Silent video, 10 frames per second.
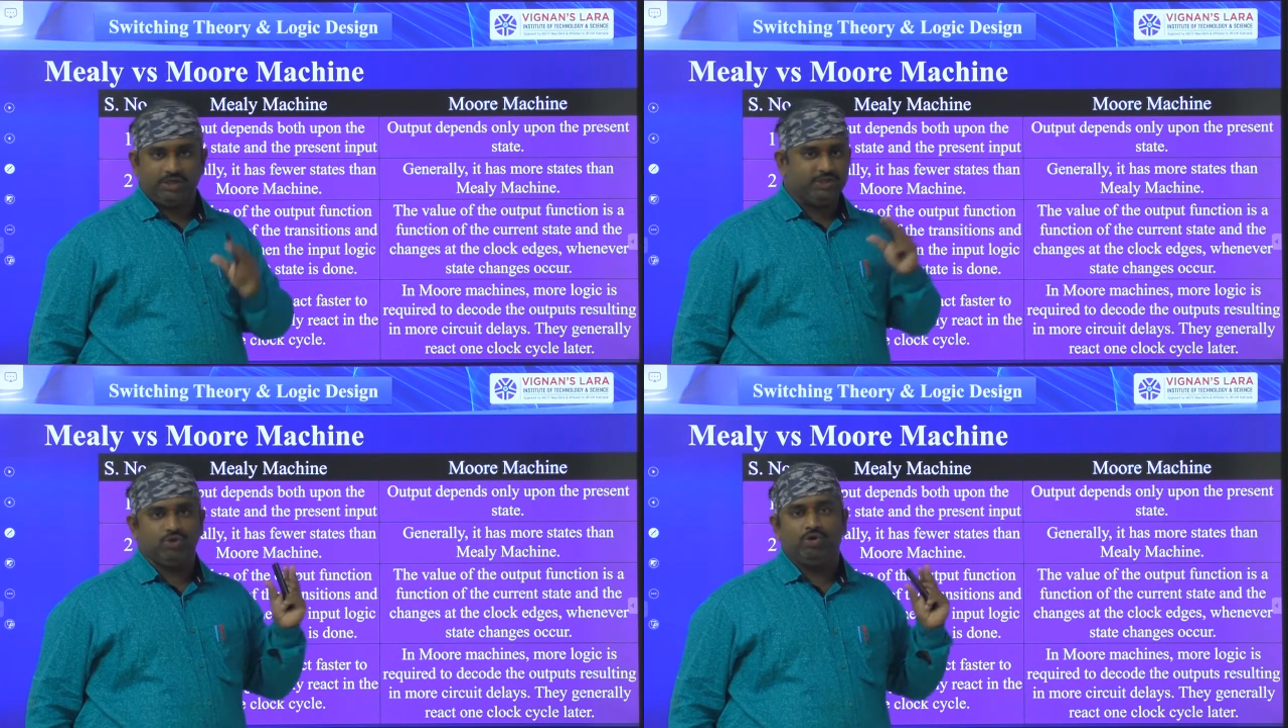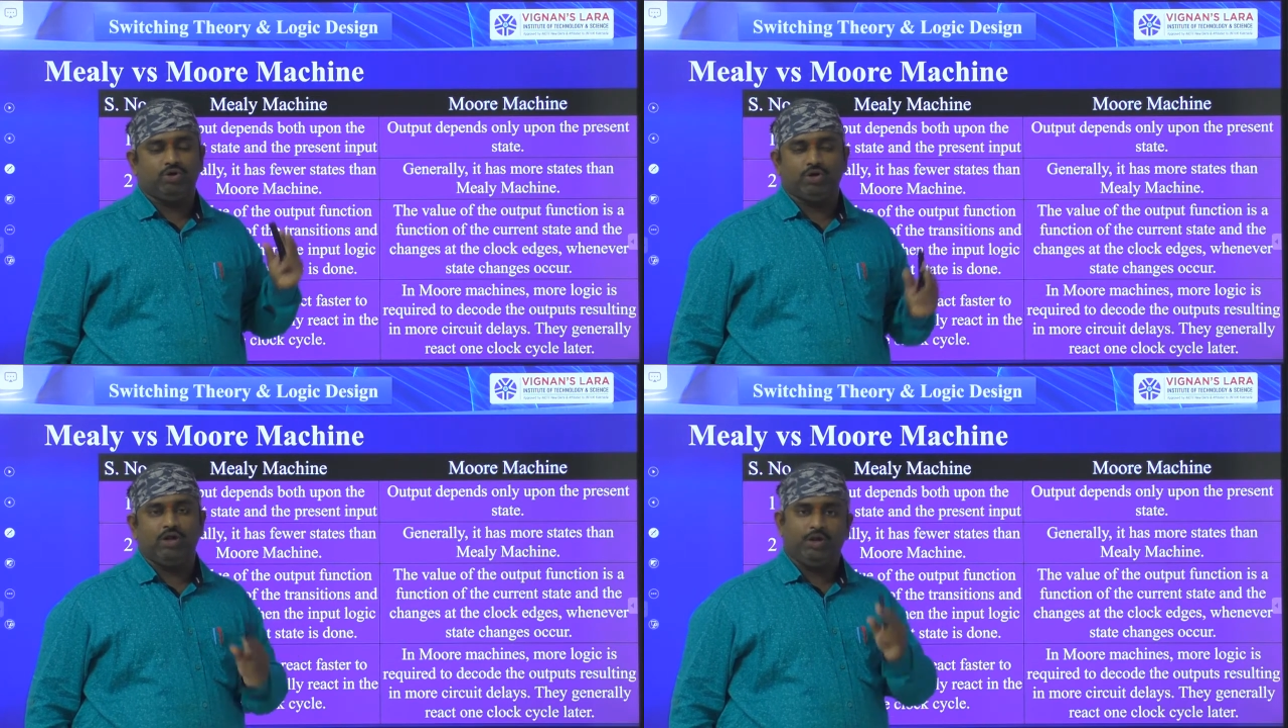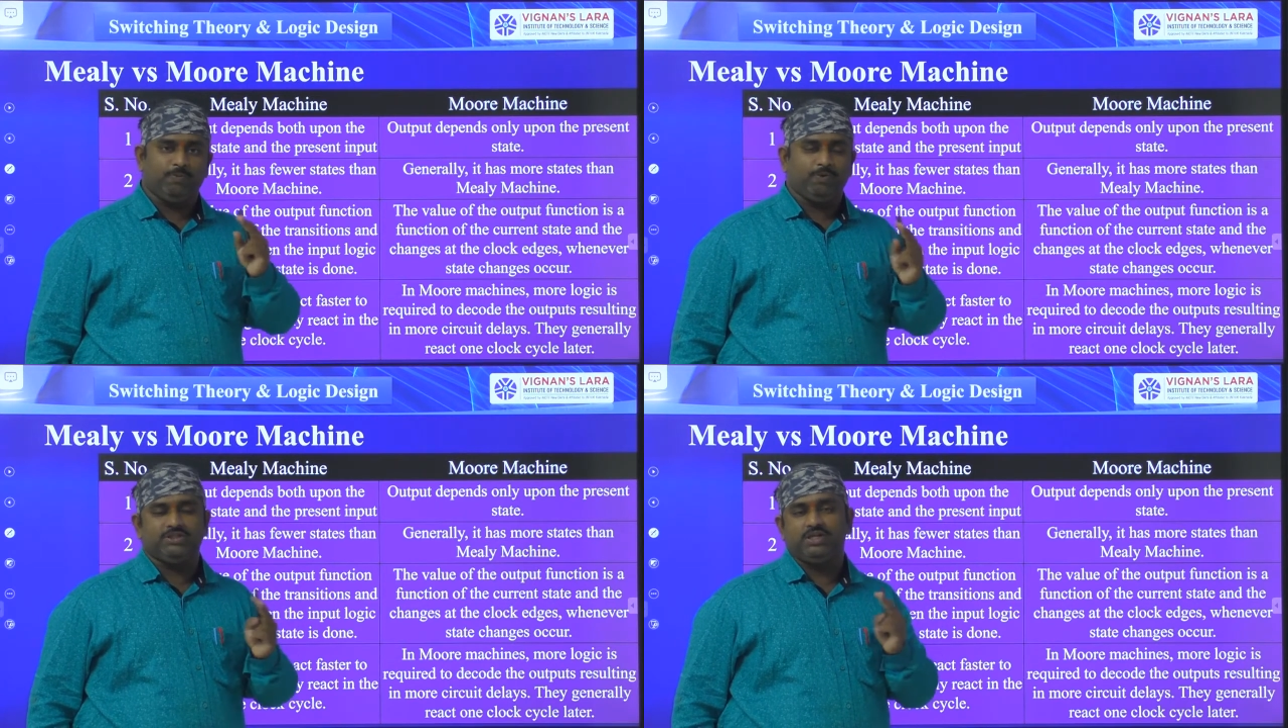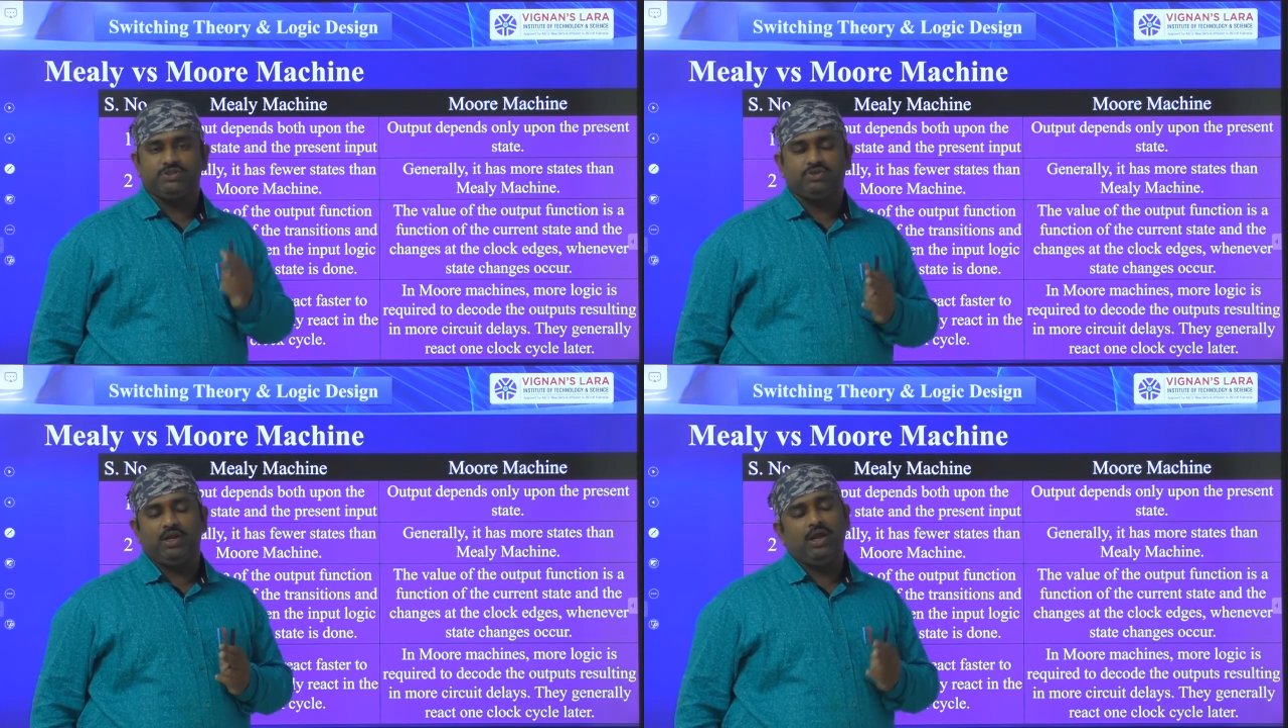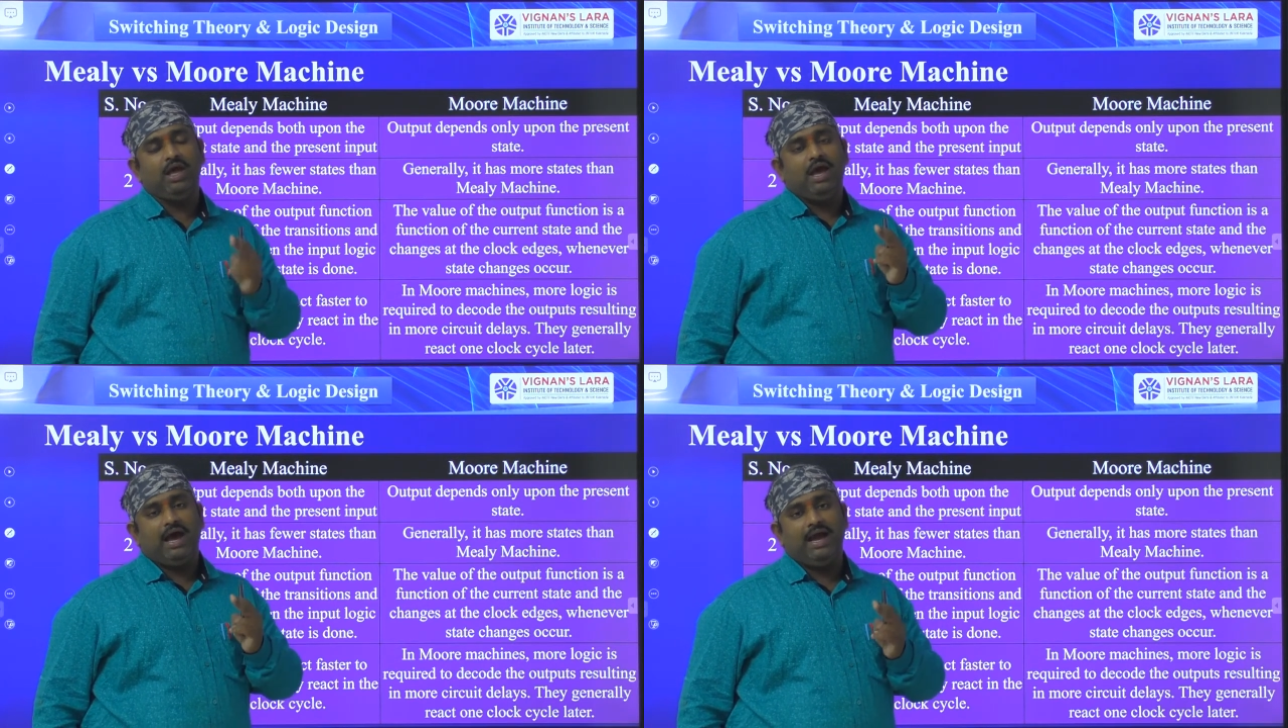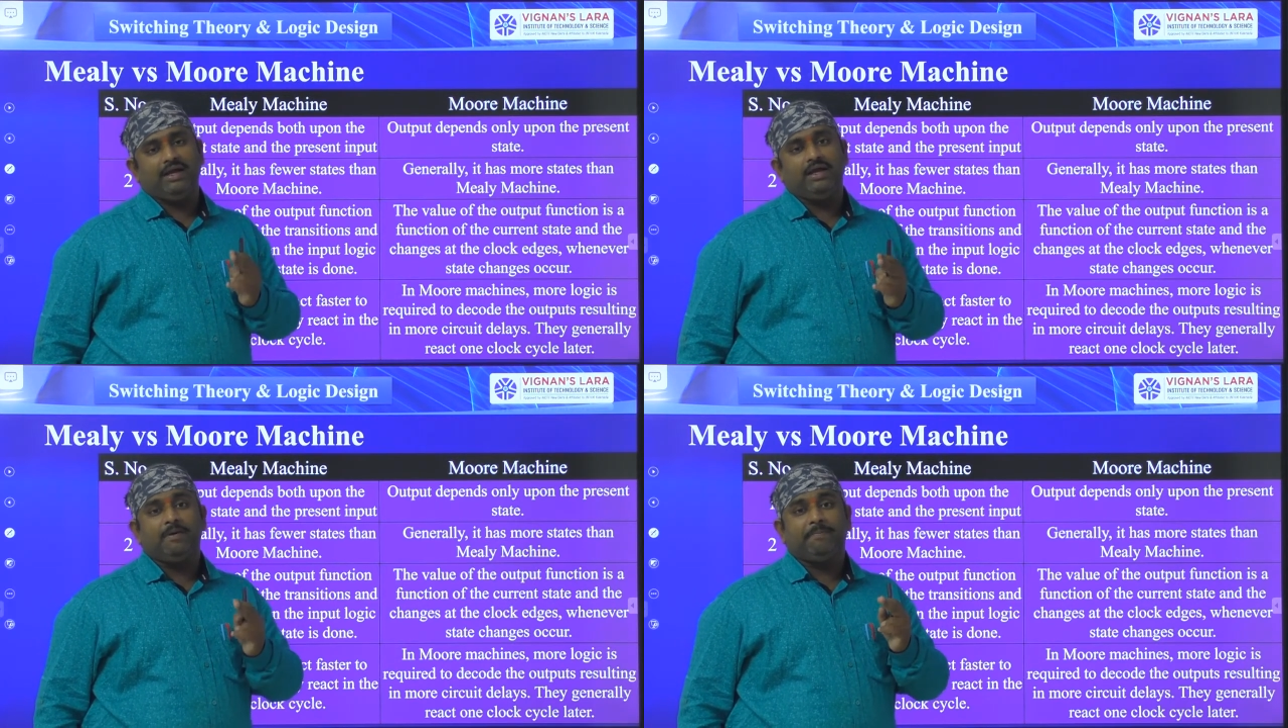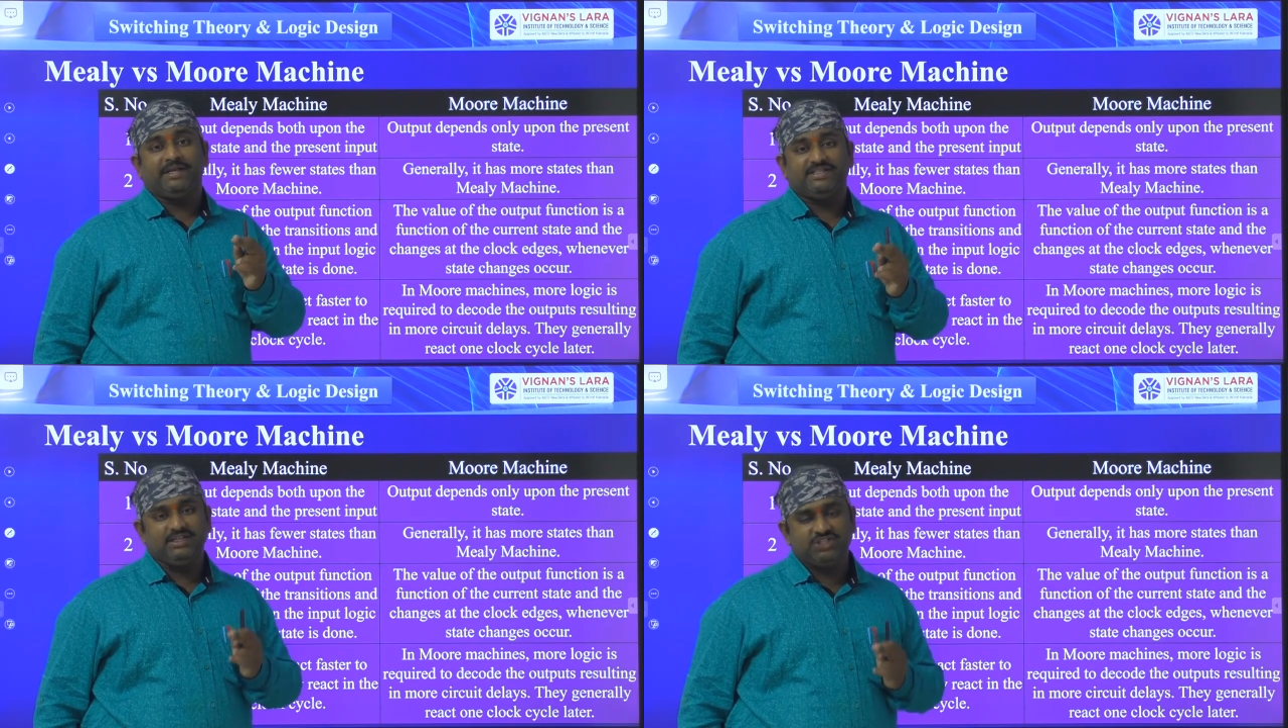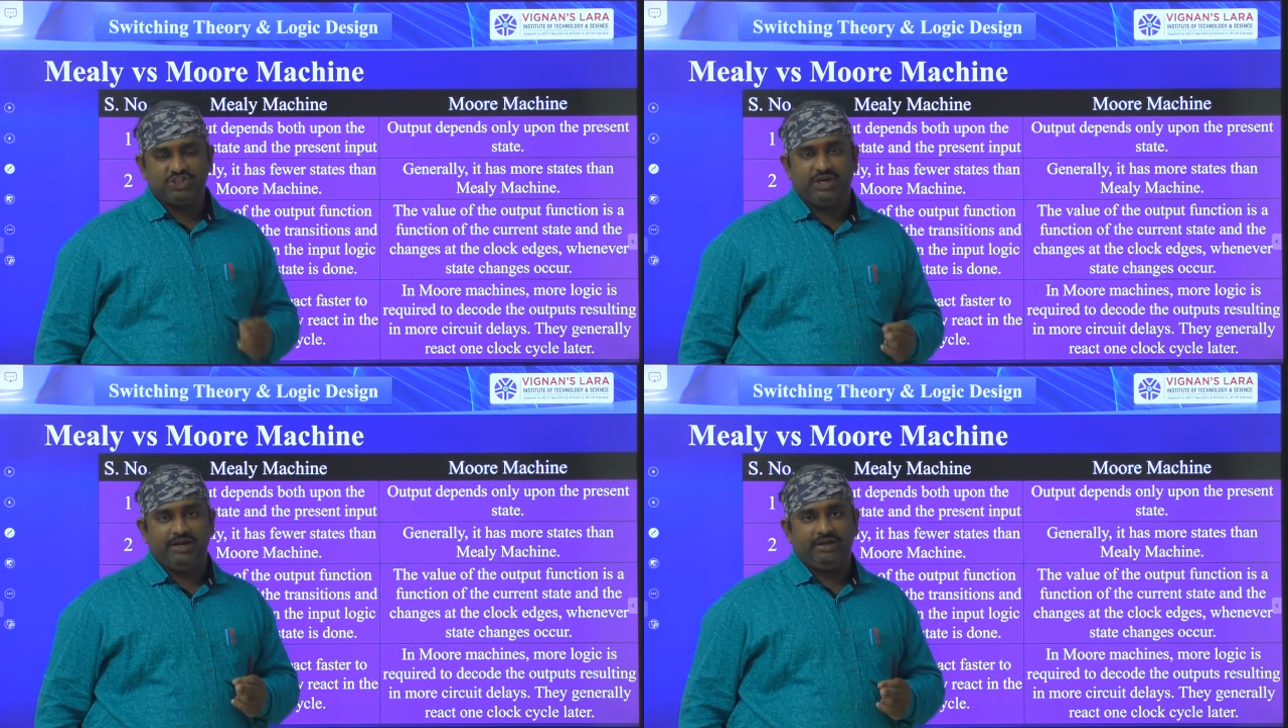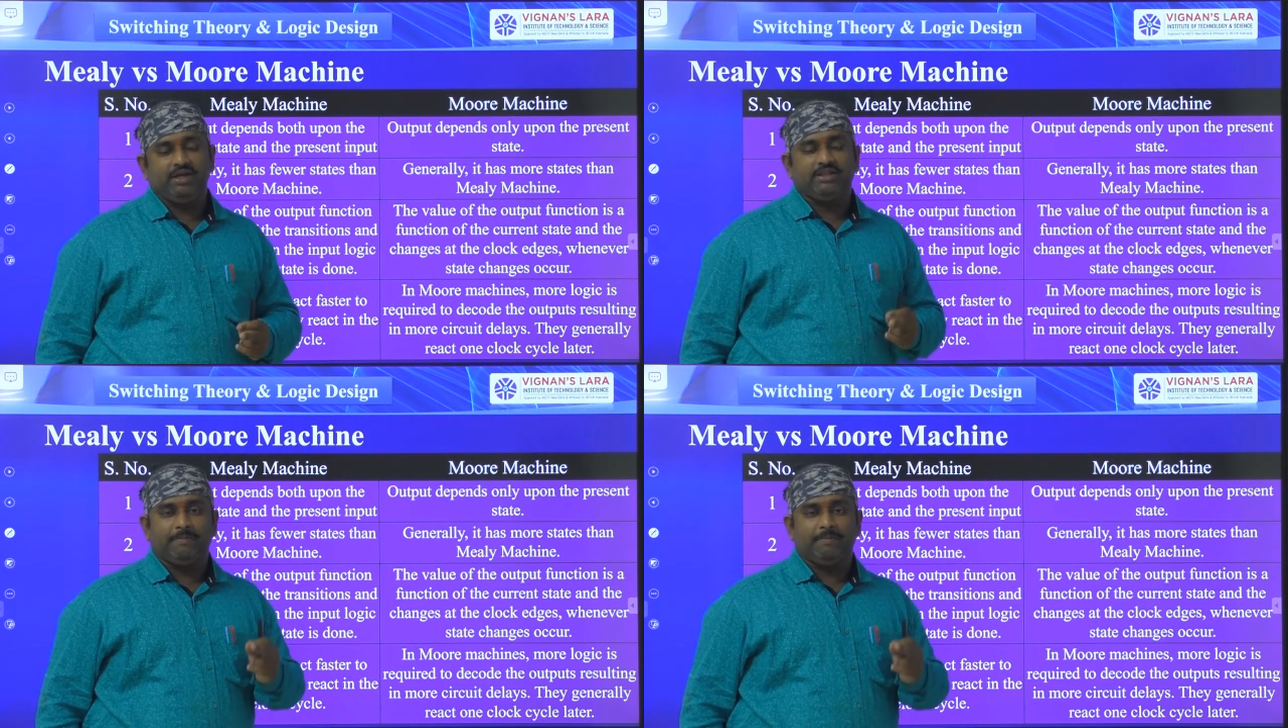There is no doubt input is also there, and present state.